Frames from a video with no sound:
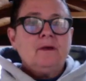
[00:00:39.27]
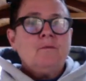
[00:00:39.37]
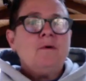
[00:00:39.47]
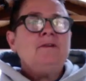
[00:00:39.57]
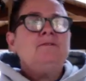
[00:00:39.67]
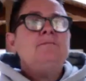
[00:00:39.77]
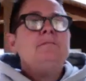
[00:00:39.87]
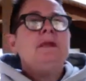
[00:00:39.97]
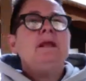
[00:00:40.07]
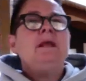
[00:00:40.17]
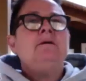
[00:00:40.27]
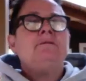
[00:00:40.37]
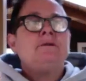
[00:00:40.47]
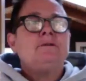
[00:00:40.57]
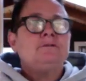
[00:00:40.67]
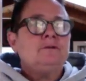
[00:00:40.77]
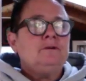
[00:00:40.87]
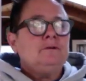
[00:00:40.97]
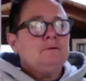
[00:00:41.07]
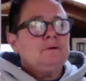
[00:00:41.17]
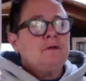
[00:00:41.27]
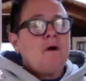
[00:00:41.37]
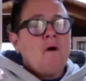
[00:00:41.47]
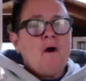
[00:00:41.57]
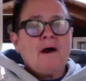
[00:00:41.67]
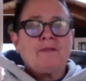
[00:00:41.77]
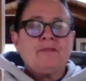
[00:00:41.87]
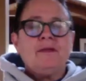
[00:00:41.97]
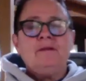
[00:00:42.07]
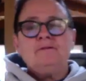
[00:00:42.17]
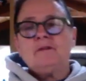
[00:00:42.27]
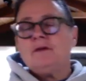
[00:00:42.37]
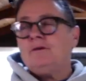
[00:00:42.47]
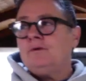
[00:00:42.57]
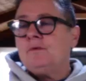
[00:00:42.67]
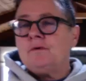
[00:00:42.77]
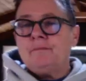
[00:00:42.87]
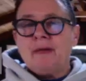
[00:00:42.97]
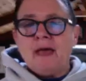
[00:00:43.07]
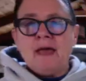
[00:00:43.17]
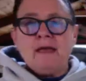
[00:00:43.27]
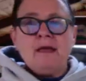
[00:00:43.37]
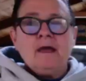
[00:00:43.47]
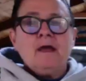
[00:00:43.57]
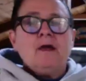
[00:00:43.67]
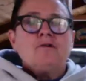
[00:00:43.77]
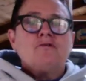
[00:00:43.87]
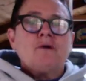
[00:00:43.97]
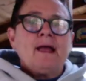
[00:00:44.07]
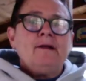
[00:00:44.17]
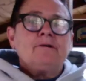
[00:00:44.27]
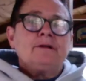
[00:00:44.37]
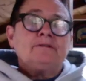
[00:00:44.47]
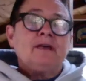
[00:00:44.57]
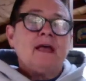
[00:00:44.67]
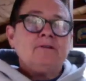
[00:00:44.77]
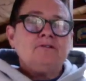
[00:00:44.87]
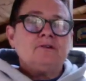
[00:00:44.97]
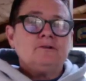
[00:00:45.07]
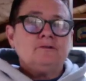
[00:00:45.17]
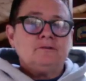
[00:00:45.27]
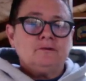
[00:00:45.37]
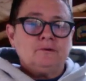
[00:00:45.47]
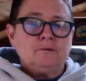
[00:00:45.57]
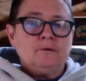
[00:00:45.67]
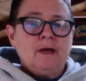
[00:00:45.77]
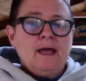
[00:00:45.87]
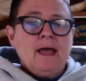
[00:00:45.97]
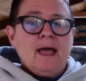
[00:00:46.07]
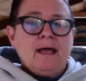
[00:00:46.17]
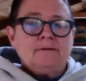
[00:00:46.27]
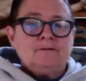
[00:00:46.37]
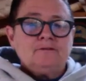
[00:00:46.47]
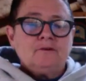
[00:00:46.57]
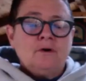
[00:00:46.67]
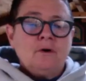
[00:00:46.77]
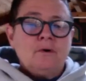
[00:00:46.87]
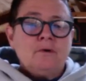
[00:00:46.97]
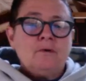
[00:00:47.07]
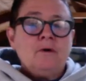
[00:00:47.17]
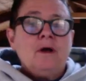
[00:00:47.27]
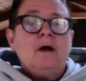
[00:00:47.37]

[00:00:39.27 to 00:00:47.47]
What is meaningful to you are things that you will pay greater attention to. And so